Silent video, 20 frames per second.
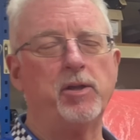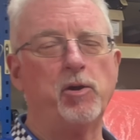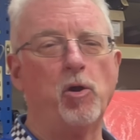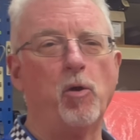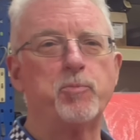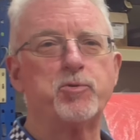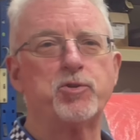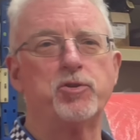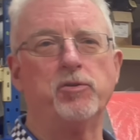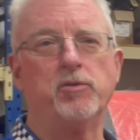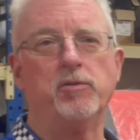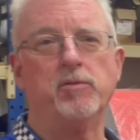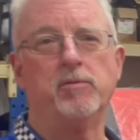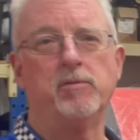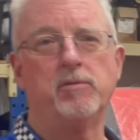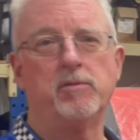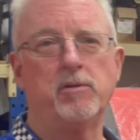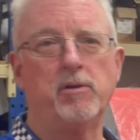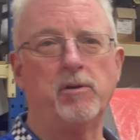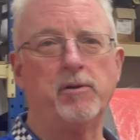
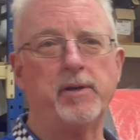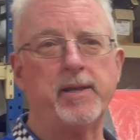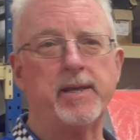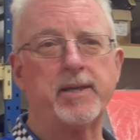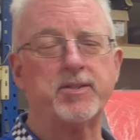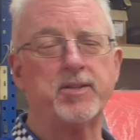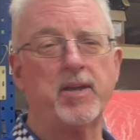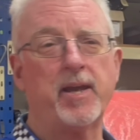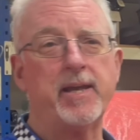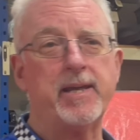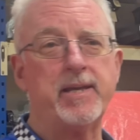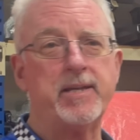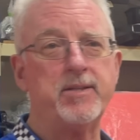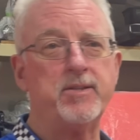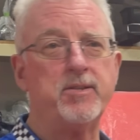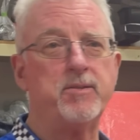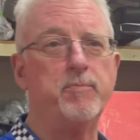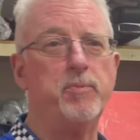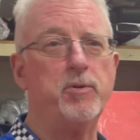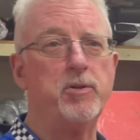option on
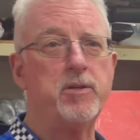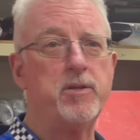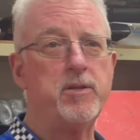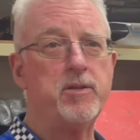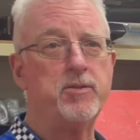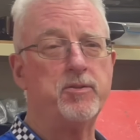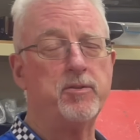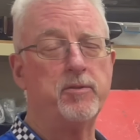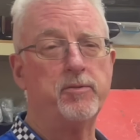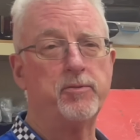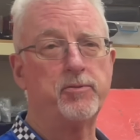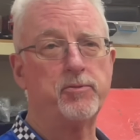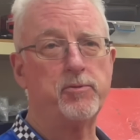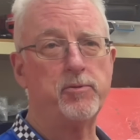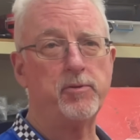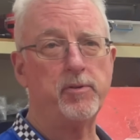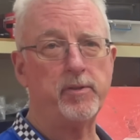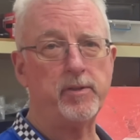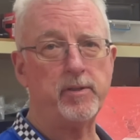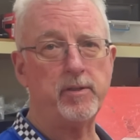XAs, Bs and
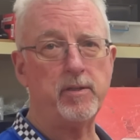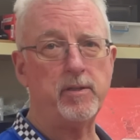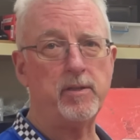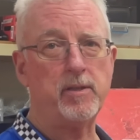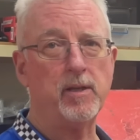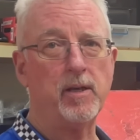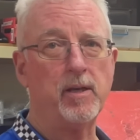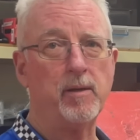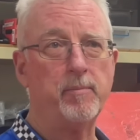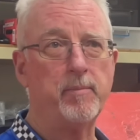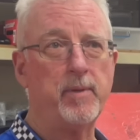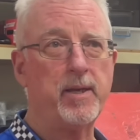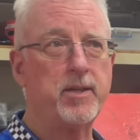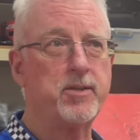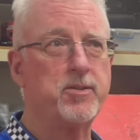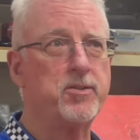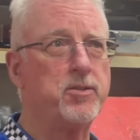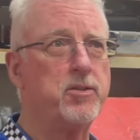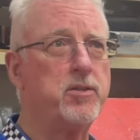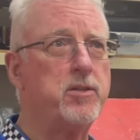through to the
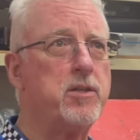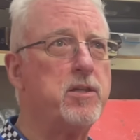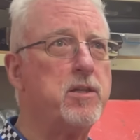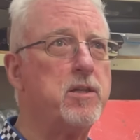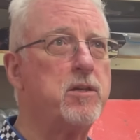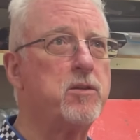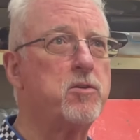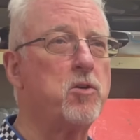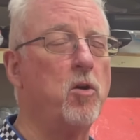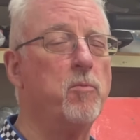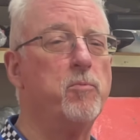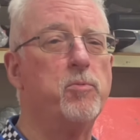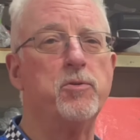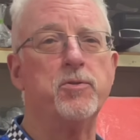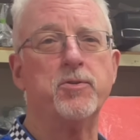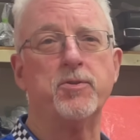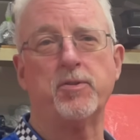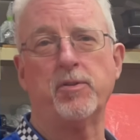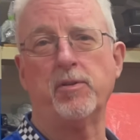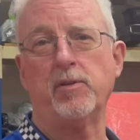XC
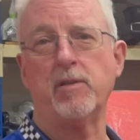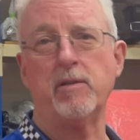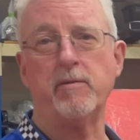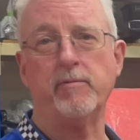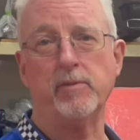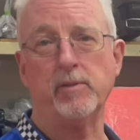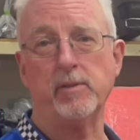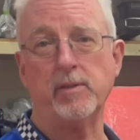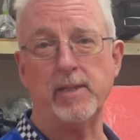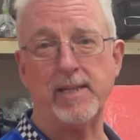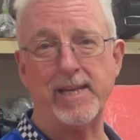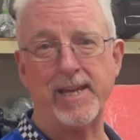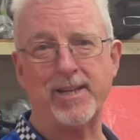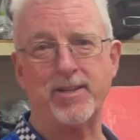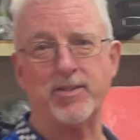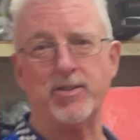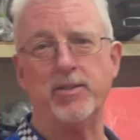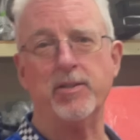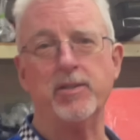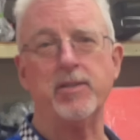Cobras and even the
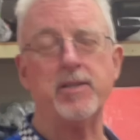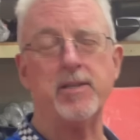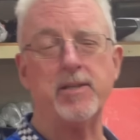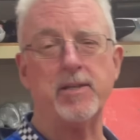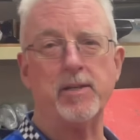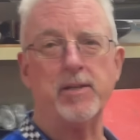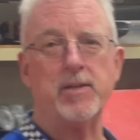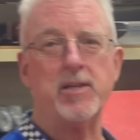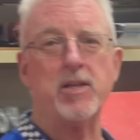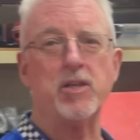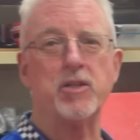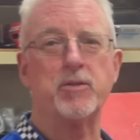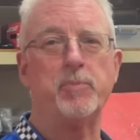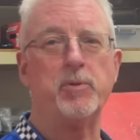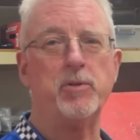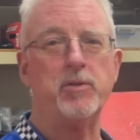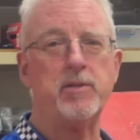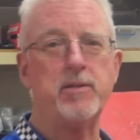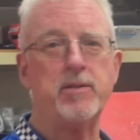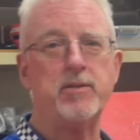XD
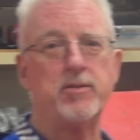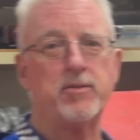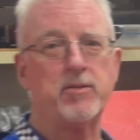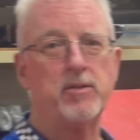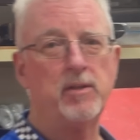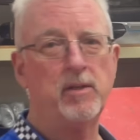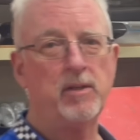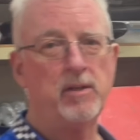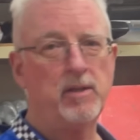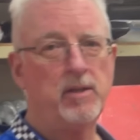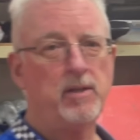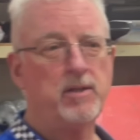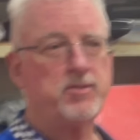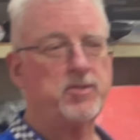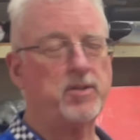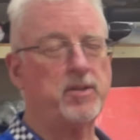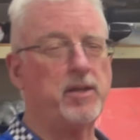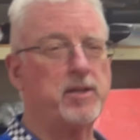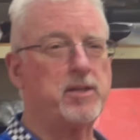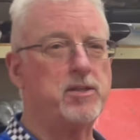ESPs.
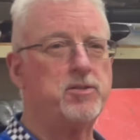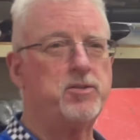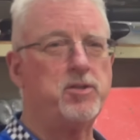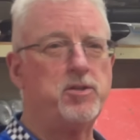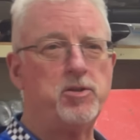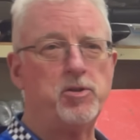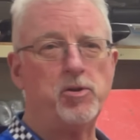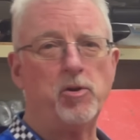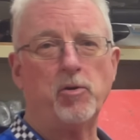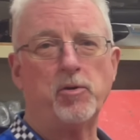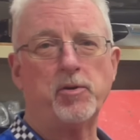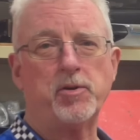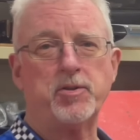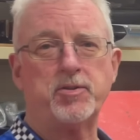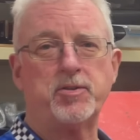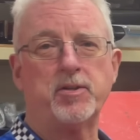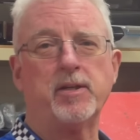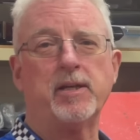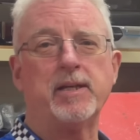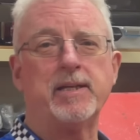So they continued on
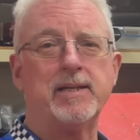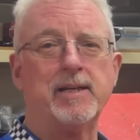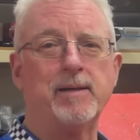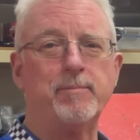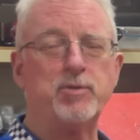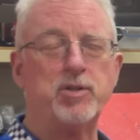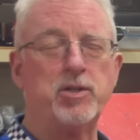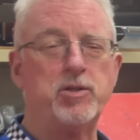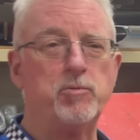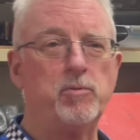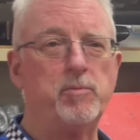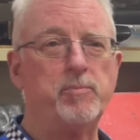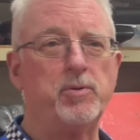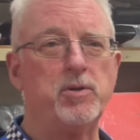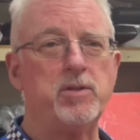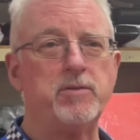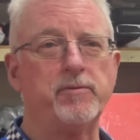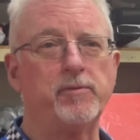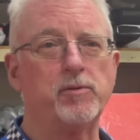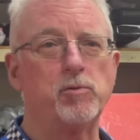as a genuine
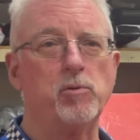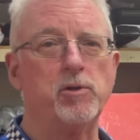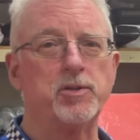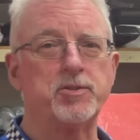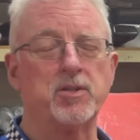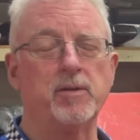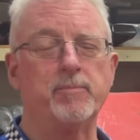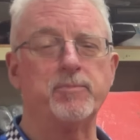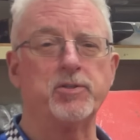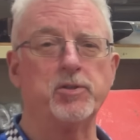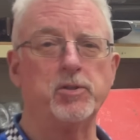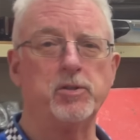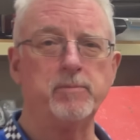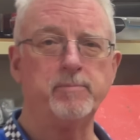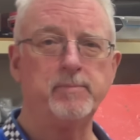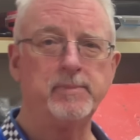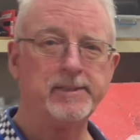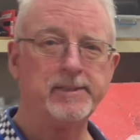piece for quite some time.